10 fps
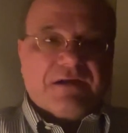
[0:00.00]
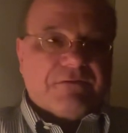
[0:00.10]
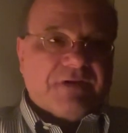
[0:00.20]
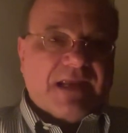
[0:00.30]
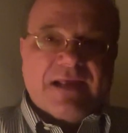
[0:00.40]

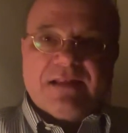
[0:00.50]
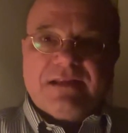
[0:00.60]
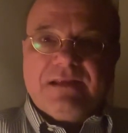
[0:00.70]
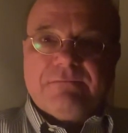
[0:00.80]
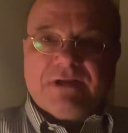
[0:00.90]

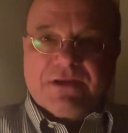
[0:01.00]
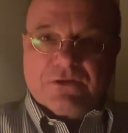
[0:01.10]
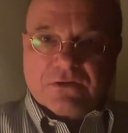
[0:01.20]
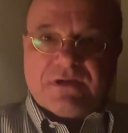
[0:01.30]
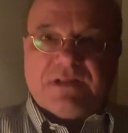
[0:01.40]
reality when you
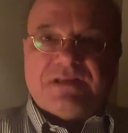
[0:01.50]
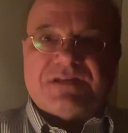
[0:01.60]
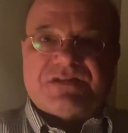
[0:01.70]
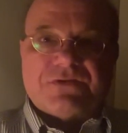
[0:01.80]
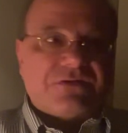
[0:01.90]
look at the
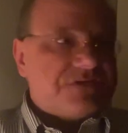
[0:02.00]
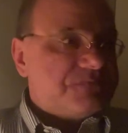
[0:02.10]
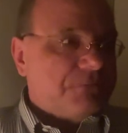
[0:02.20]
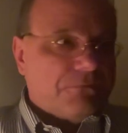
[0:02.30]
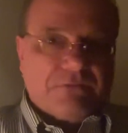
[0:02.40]

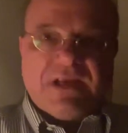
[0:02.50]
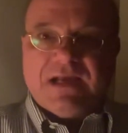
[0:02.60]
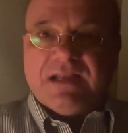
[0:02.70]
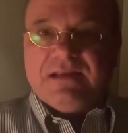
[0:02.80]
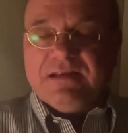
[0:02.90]
circus, what we
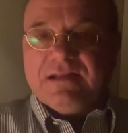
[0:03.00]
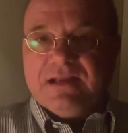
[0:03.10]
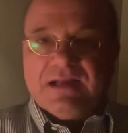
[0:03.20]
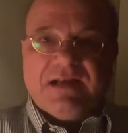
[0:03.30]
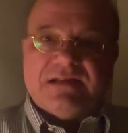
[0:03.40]
got here in the
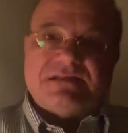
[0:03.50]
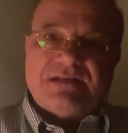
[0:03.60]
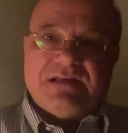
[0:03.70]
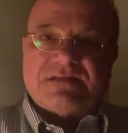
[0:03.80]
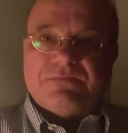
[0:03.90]
United
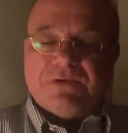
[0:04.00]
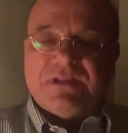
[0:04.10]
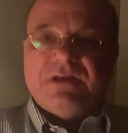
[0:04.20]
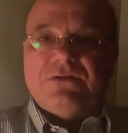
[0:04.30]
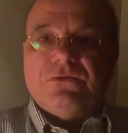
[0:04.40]
States and what
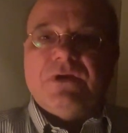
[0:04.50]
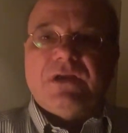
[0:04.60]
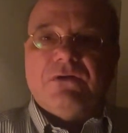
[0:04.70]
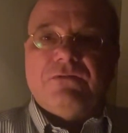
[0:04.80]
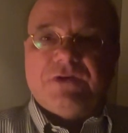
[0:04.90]
they're
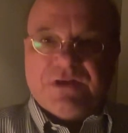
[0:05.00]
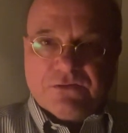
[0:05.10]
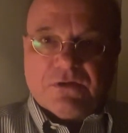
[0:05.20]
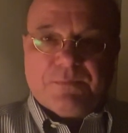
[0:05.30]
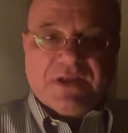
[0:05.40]
doing over in
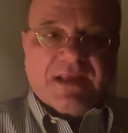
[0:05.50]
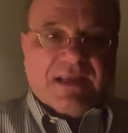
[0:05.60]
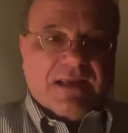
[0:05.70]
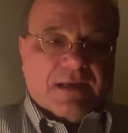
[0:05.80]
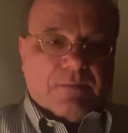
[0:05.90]
Europe.
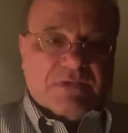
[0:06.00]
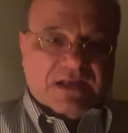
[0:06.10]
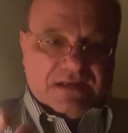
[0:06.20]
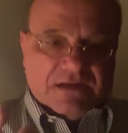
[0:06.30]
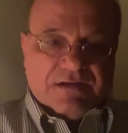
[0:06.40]

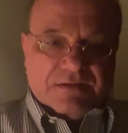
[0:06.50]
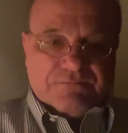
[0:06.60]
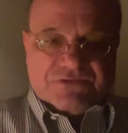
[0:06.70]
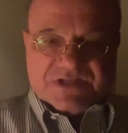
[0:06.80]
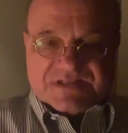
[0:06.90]

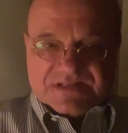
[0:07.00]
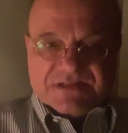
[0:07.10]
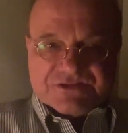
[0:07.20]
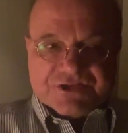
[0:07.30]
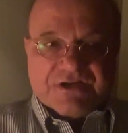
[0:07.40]
But just
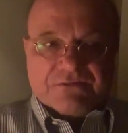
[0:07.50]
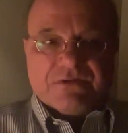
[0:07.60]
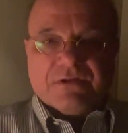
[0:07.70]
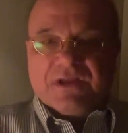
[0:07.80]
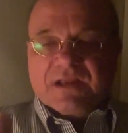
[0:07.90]
as general,